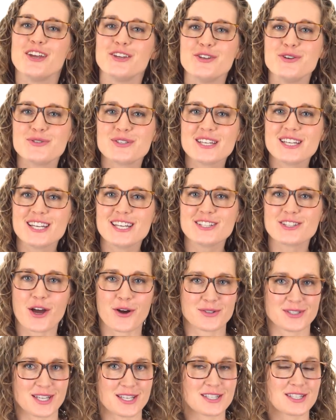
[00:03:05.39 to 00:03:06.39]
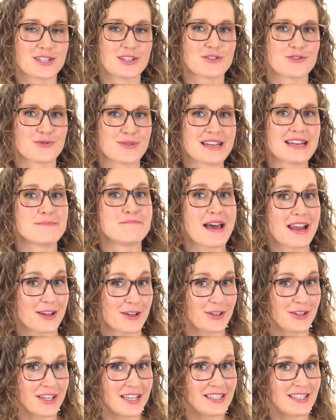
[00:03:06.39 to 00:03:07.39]
Using ketosis to treat
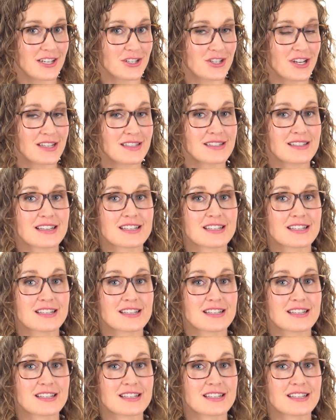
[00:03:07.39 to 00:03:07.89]
medical conditions